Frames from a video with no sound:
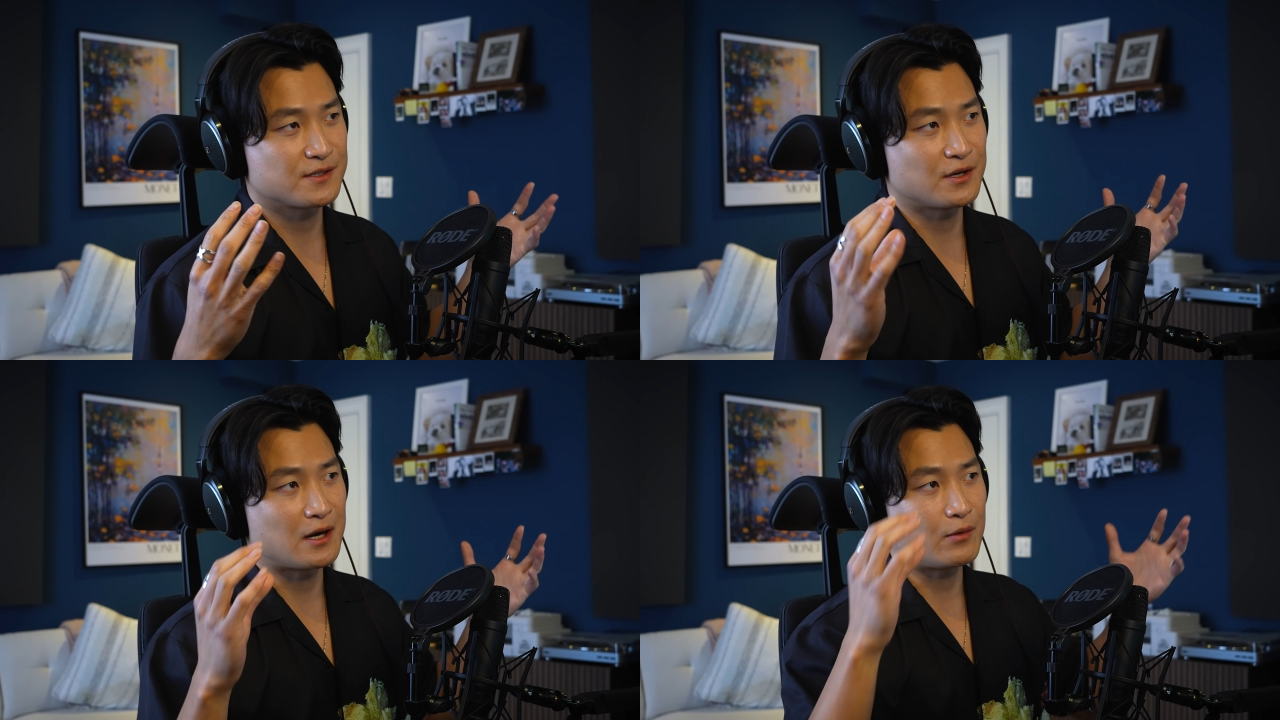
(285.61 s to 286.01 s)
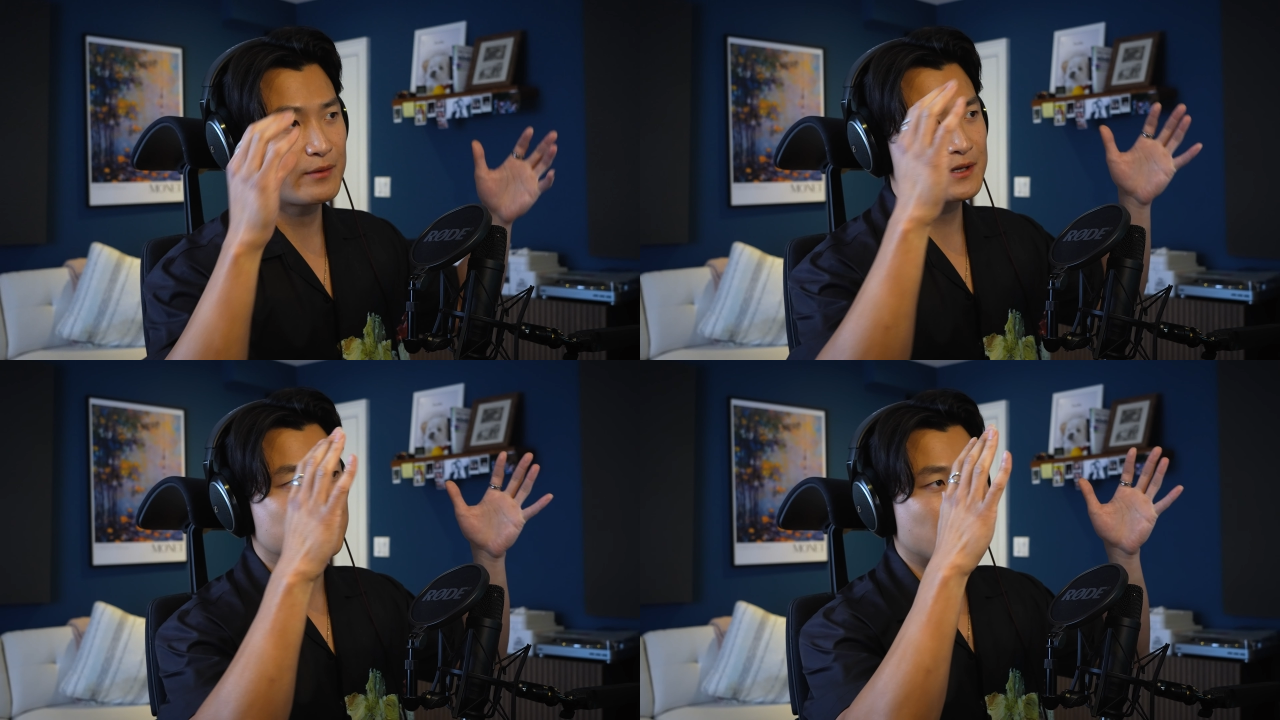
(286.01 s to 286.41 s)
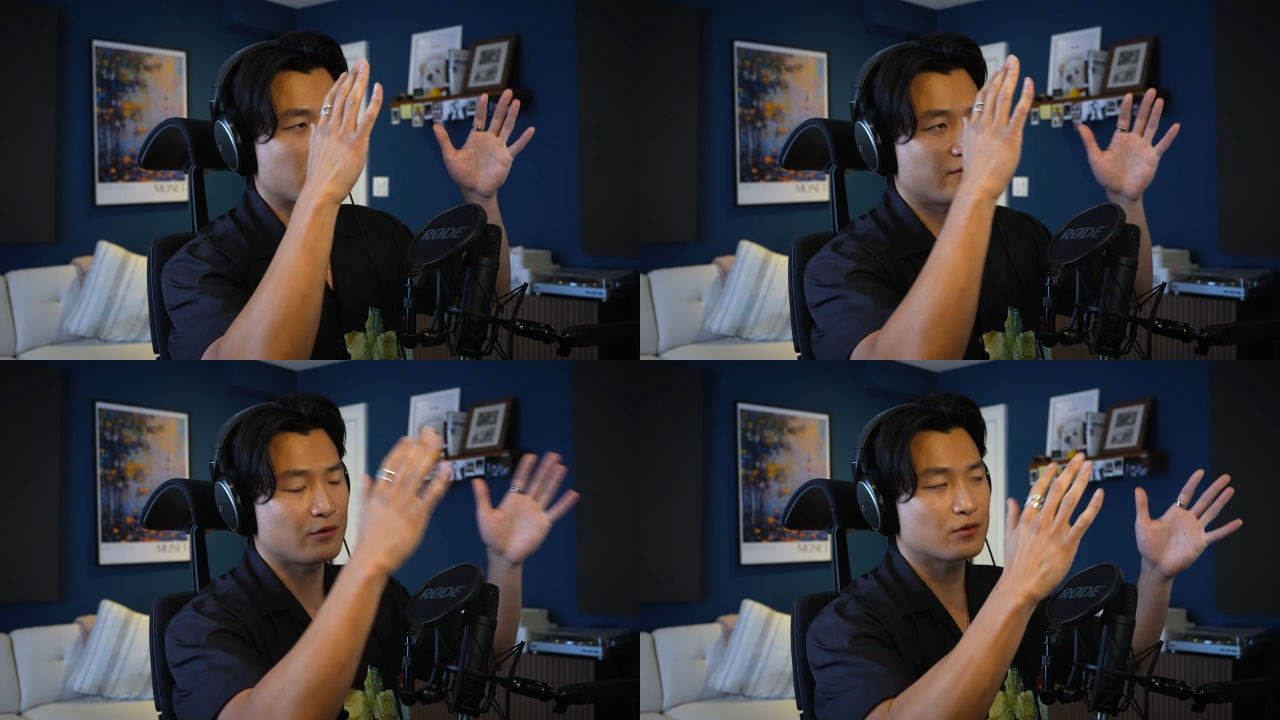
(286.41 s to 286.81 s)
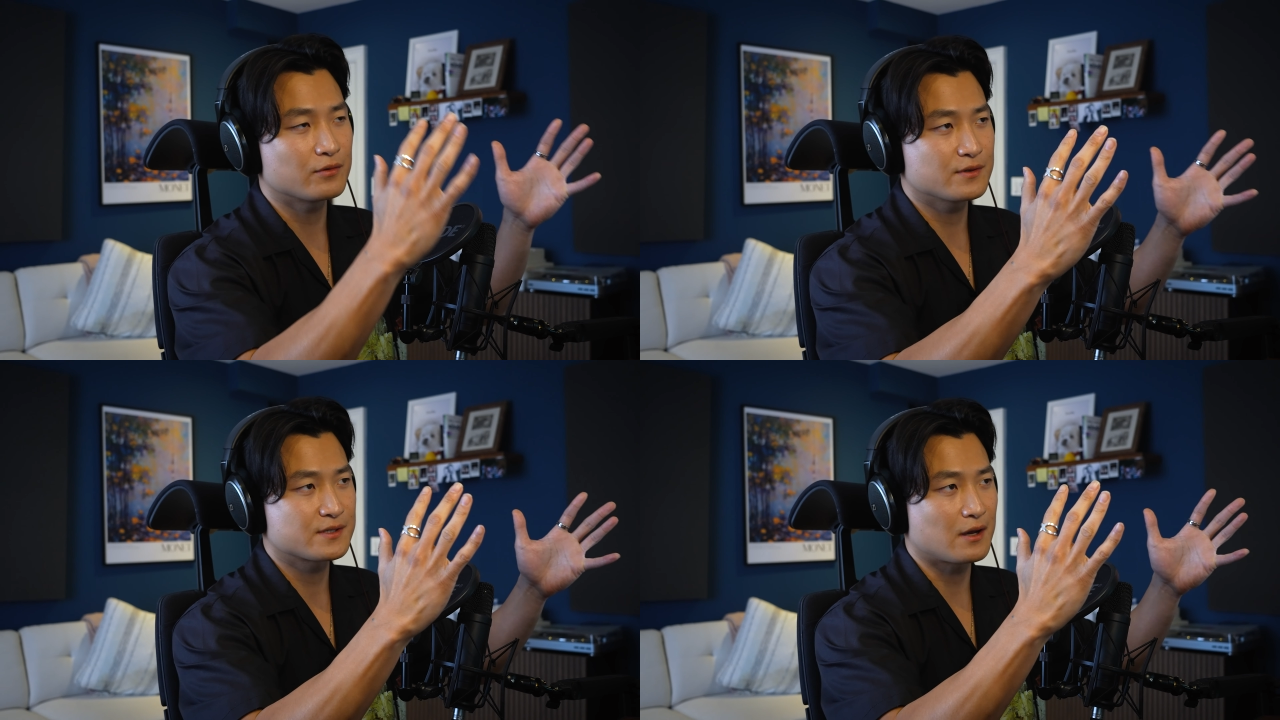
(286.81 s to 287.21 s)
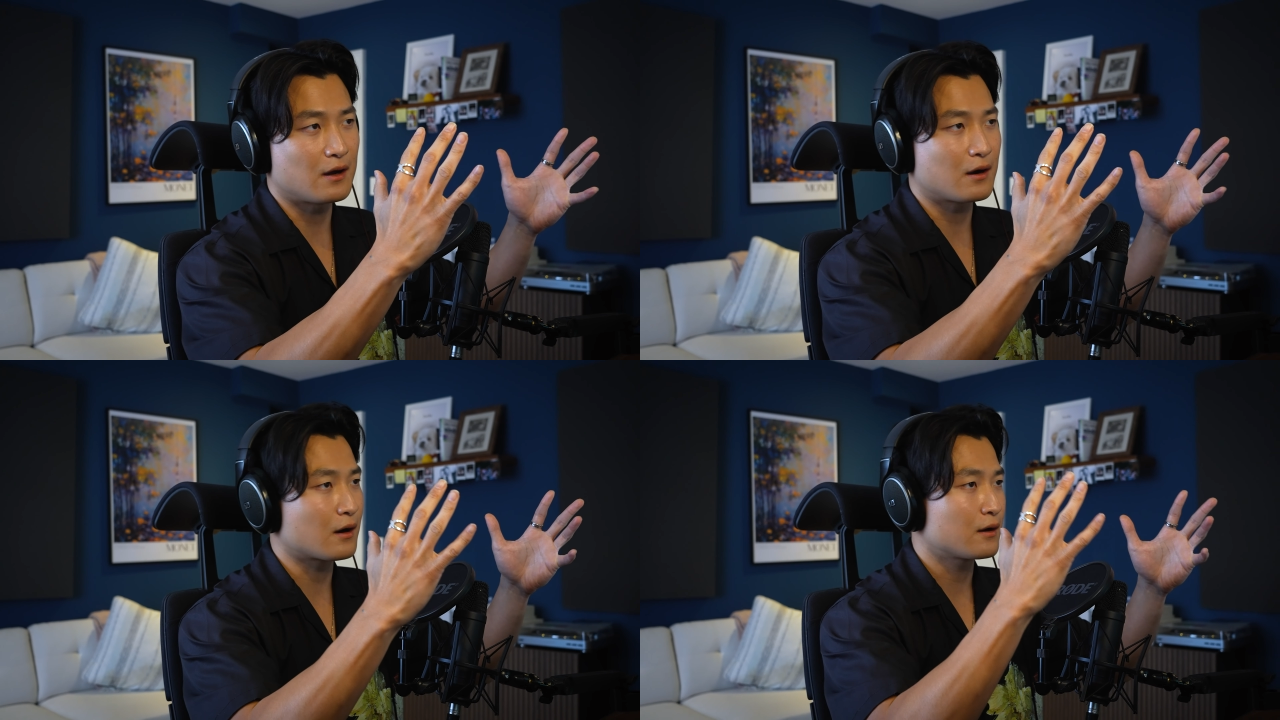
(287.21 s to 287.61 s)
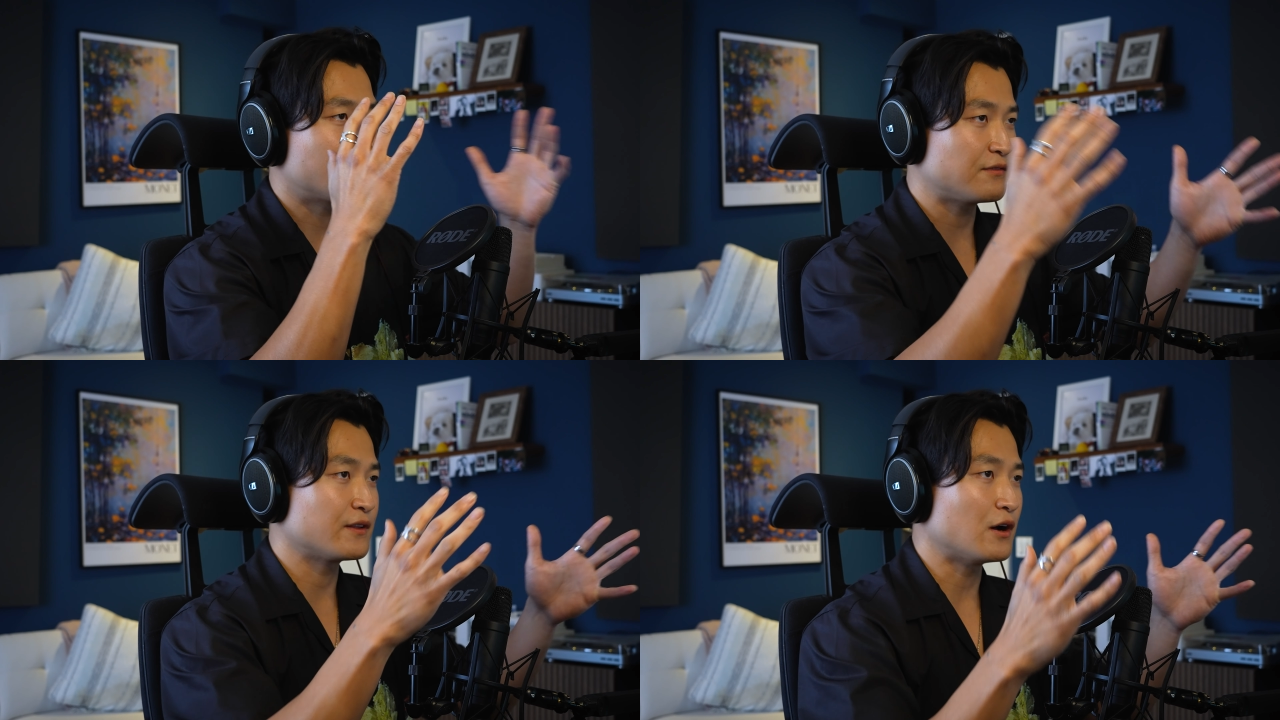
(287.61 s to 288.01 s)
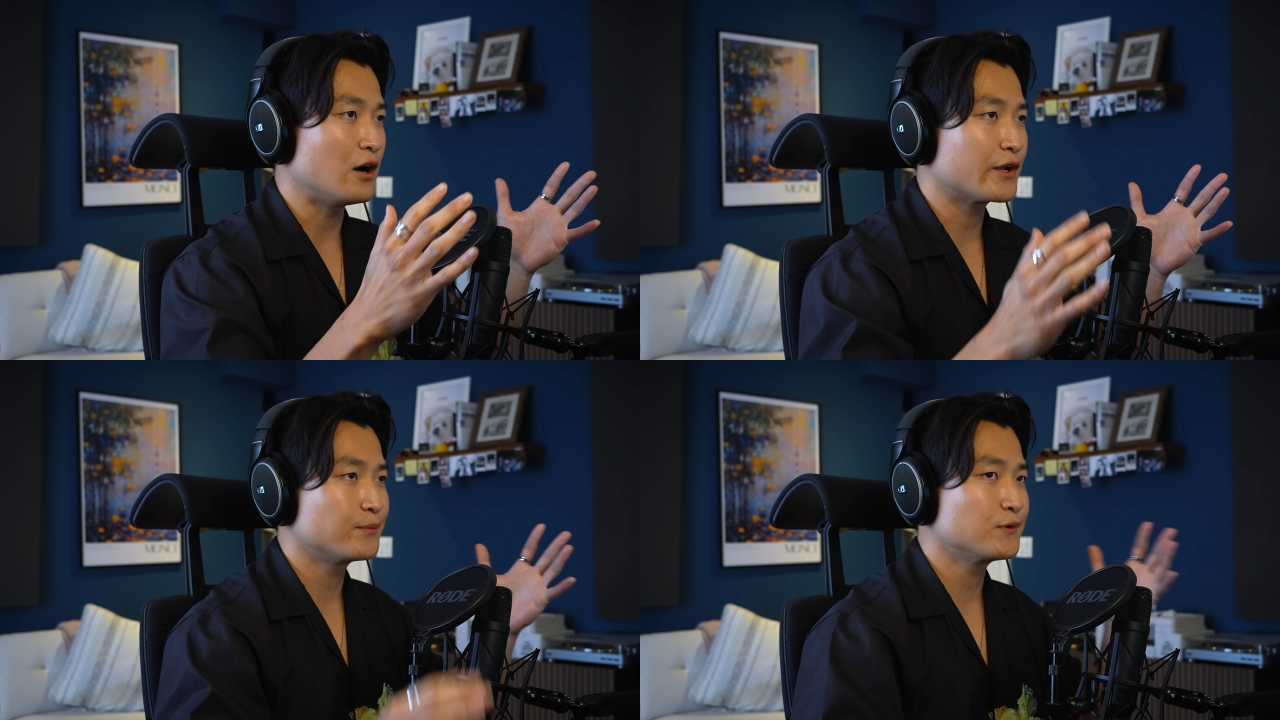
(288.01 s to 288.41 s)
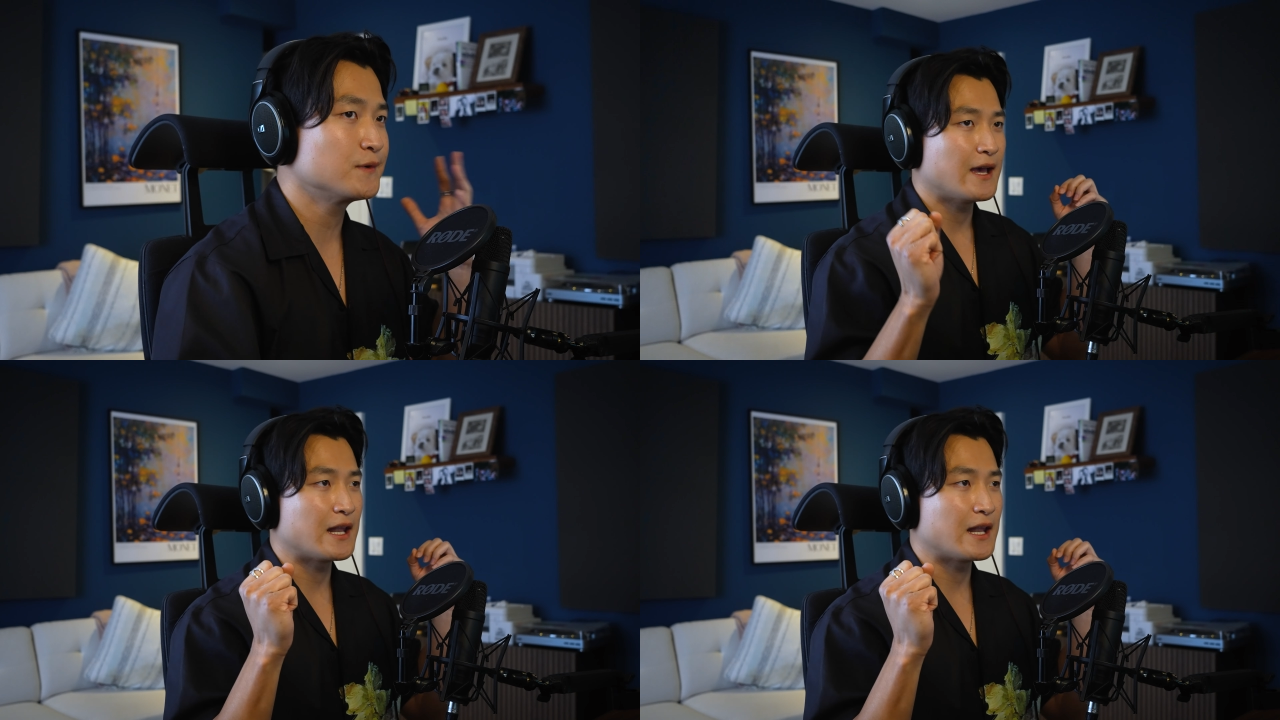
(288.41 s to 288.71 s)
You know, I want to make sure that the vocals are definitely audible,